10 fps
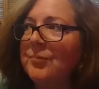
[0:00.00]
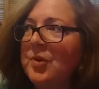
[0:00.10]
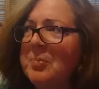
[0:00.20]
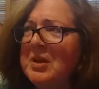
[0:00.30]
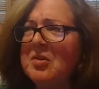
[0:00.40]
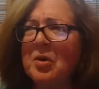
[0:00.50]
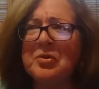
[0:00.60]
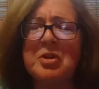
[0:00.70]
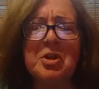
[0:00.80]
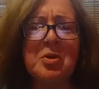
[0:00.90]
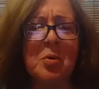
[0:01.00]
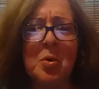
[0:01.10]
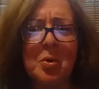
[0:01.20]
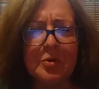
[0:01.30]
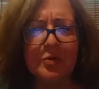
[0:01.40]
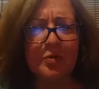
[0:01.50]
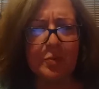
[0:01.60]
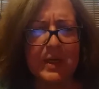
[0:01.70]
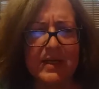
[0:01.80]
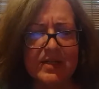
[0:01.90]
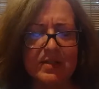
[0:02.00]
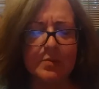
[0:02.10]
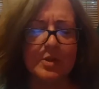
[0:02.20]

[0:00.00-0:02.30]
something called Hootsuite,